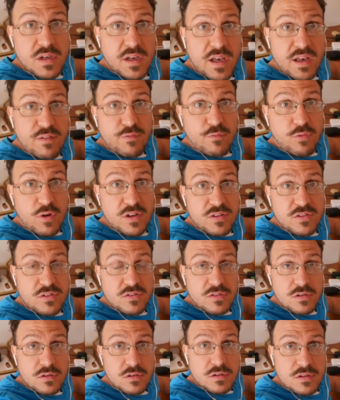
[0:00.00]
Hey
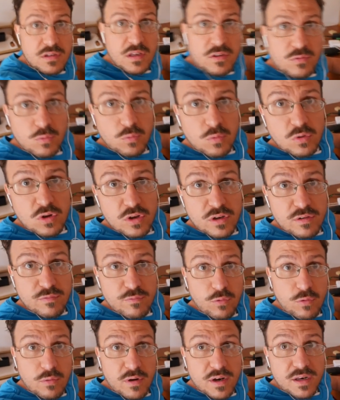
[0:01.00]
friends, guess what we're looking
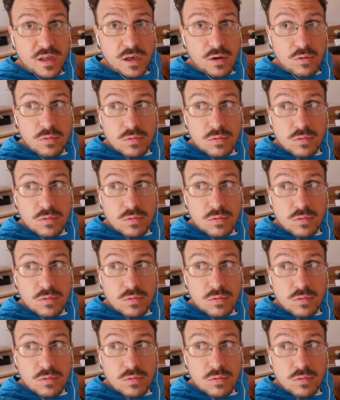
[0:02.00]
for right now?